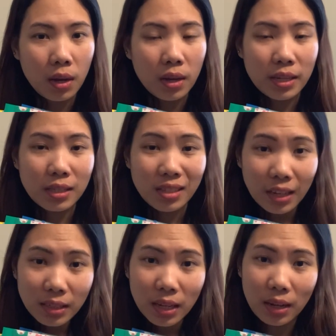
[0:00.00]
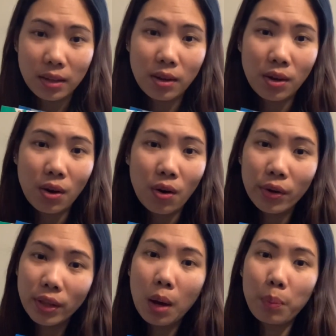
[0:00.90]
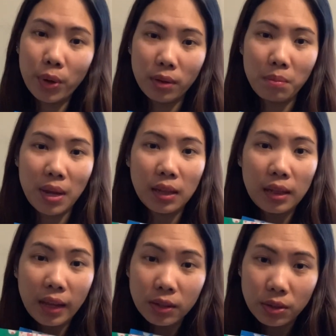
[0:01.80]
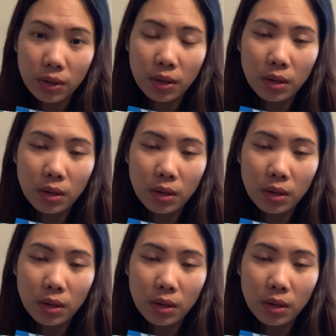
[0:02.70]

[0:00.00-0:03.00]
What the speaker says: stated on the appointment letter.